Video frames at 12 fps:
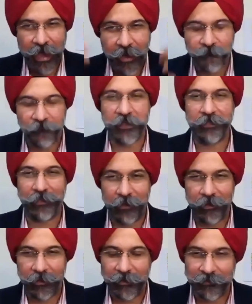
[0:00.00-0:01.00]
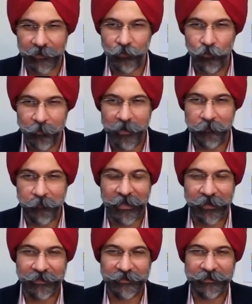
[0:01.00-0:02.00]
everything the human
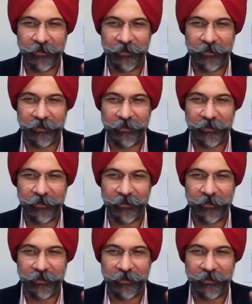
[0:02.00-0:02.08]
being is